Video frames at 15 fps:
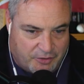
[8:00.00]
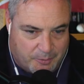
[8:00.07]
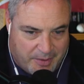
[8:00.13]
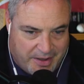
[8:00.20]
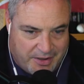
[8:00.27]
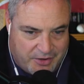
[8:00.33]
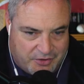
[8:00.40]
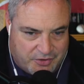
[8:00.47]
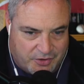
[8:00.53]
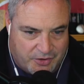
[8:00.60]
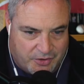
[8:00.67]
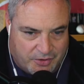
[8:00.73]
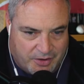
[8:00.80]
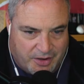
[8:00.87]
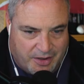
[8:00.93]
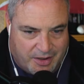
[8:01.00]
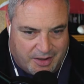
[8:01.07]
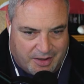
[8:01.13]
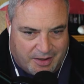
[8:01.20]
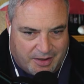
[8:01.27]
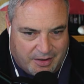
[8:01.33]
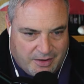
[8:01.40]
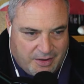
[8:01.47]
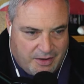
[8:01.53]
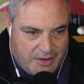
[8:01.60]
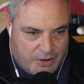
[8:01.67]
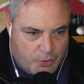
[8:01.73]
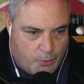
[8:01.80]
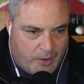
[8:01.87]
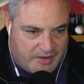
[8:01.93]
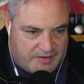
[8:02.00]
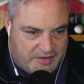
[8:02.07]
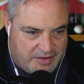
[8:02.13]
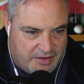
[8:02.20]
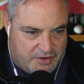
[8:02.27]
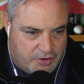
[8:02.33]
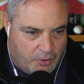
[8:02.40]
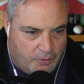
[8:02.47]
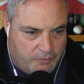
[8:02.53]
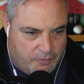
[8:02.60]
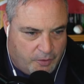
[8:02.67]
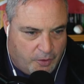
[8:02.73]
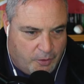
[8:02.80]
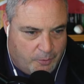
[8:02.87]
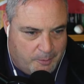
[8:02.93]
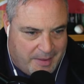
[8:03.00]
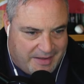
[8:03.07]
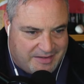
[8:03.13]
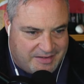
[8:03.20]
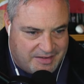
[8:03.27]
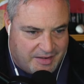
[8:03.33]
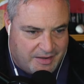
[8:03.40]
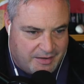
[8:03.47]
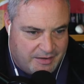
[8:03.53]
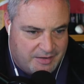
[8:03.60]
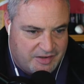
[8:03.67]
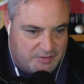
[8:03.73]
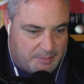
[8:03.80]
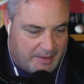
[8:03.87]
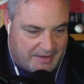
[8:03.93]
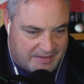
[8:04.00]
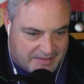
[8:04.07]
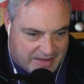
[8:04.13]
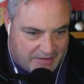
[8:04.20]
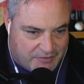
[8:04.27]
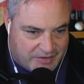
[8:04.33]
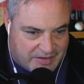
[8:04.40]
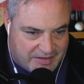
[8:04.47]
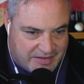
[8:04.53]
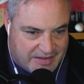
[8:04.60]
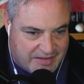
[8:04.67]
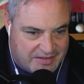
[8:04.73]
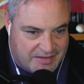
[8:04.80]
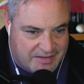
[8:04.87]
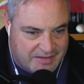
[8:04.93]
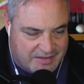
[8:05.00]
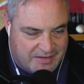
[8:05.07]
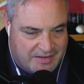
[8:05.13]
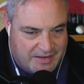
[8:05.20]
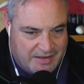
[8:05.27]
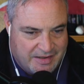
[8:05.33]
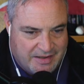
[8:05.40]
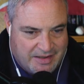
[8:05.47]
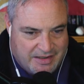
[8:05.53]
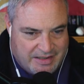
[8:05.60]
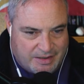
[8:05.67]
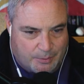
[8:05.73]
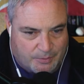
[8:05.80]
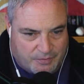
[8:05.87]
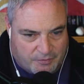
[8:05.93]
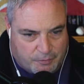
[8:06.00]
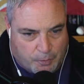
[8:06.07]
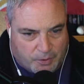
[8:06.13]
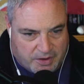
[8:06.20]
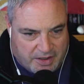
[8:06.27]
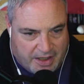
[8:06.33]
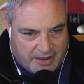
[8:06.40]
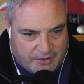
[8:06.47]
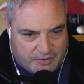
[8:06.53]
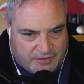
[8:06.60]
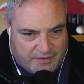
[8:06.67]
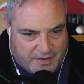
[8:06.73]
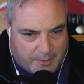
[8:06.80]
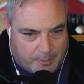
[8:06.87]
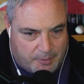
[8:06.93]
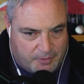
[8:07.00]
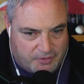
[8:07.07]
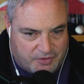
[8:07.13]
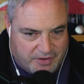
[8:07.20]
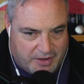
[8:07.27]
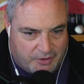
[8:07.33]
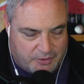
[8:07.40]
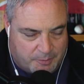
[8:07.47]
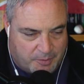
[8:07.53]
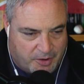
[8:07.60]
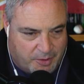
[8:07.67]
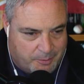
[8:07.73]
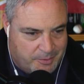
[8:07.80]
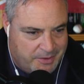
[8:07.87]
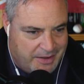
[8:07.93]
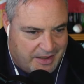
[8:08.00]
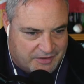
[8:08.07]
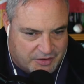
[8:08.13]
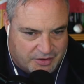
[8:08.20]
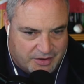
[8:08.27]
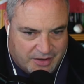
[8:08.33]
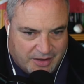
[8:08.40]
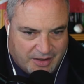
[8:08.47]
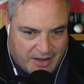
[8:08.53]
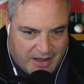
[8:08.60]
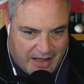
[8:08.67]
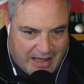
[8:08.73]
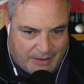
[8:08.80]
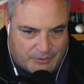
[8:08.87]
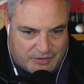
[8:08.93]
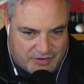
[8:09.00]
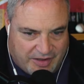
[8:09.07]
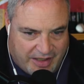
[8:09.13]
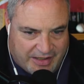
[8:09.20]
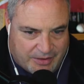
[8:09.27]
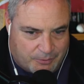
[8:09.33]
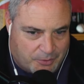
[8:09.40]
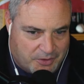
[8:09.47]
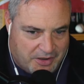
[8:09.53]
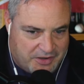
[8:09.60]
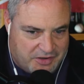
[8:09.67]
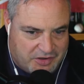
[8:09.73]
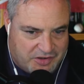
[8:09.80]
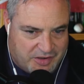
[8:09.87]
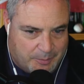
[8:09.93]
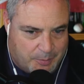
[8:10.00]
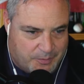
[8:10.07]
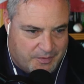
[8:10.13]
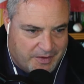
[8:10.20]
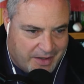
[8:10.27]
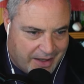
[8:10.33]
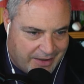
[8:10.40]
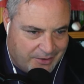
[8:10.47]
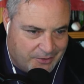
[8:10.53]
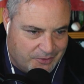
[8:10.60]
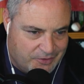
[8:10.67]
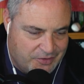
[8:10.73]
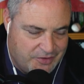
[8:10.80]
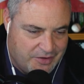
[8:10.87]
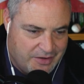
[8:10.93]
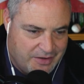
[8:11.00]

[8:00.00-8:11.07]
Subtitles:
manager, Kwesi Adofo-Mensah, spent 7 seasons here with the 49ers in their personnel department, has an outstanding relationship with the Niners.